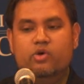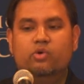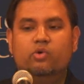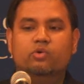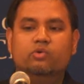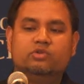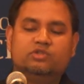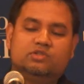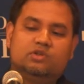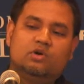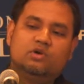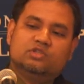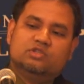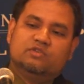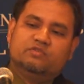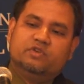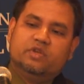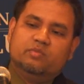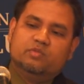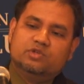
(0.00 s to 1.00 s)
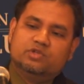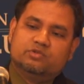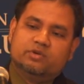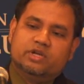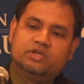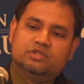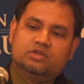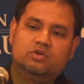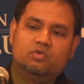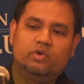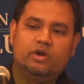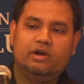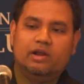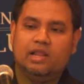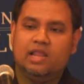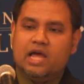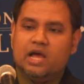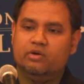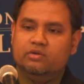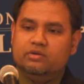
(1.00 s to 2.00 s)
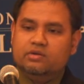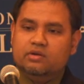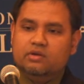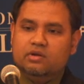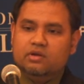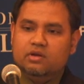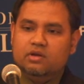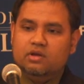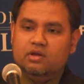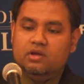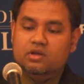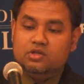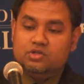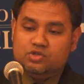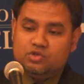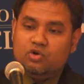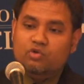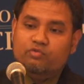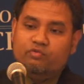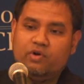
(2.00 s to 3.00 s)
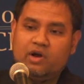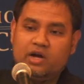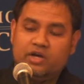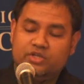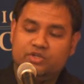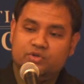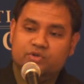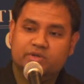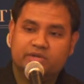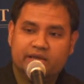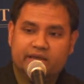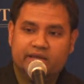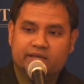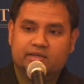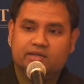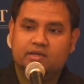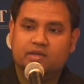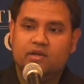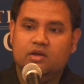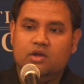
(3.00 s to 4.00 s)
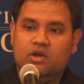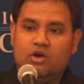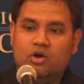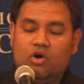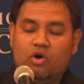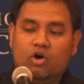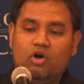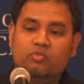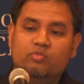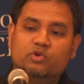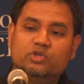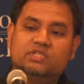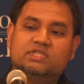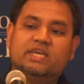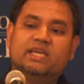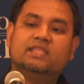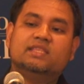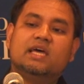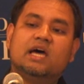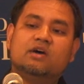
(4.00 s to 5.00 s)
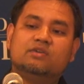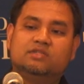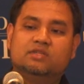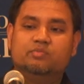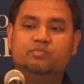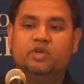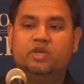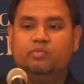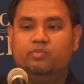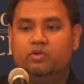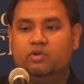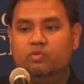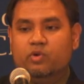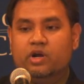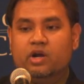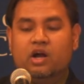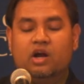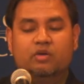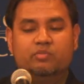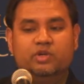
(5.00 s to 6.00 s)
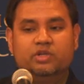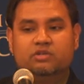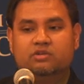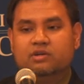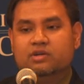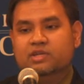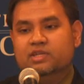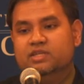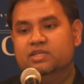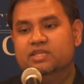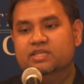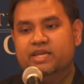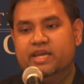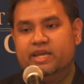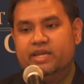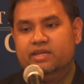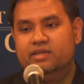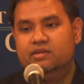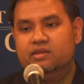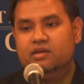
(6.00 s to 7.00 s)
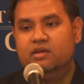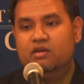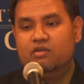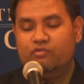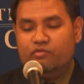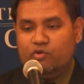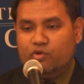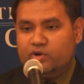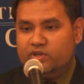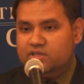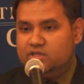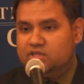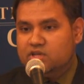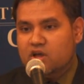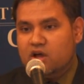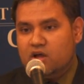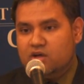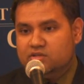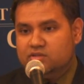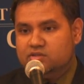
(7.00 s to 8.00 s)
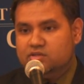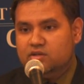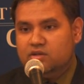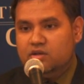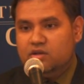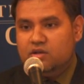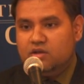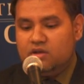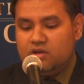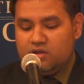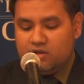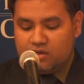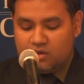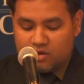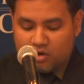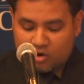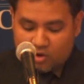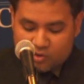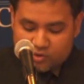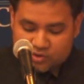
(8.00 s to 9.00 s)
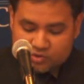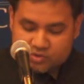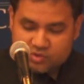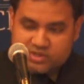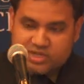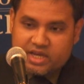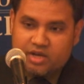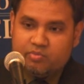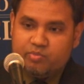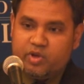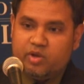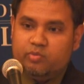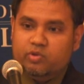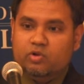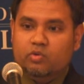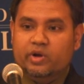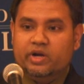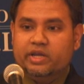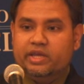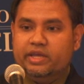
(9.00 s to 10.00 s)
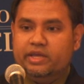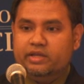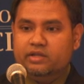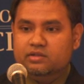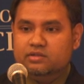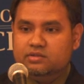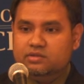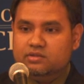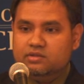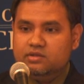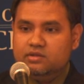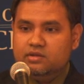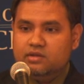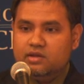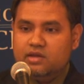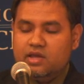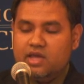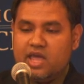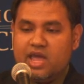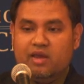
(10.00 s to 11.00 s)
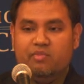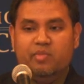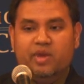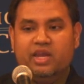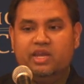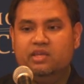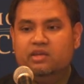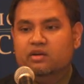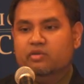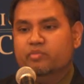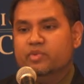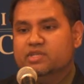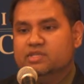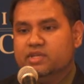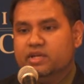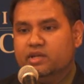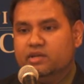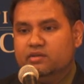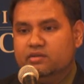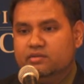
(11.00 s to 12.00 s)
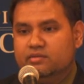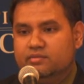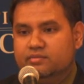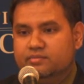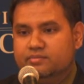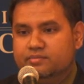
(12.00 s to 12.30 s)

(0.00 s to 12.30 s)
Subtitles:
No sorts of demonstration were allowed. So far, to date, almost 10,000 people were arbitrarily detained for this cause. Close to 10 people were killed, and many are missing.